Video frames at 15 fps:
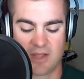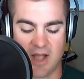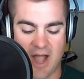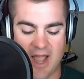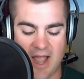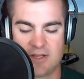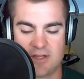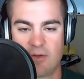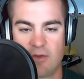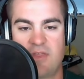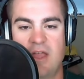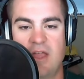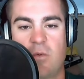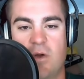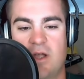don't think
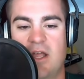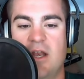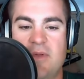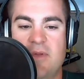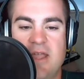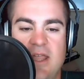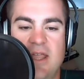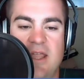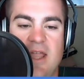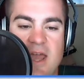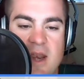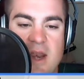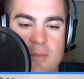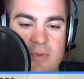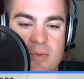we're going to be at a
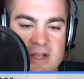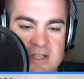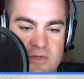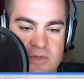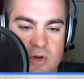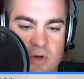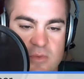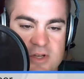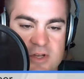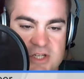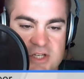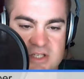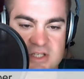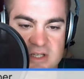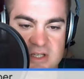place where
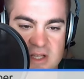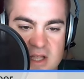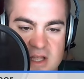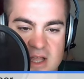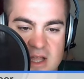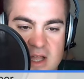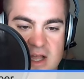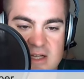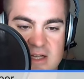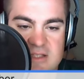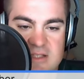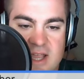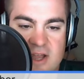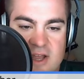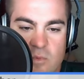it's
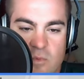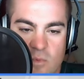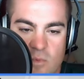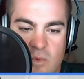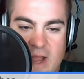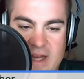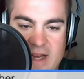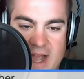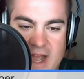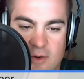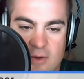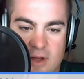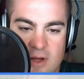like right now.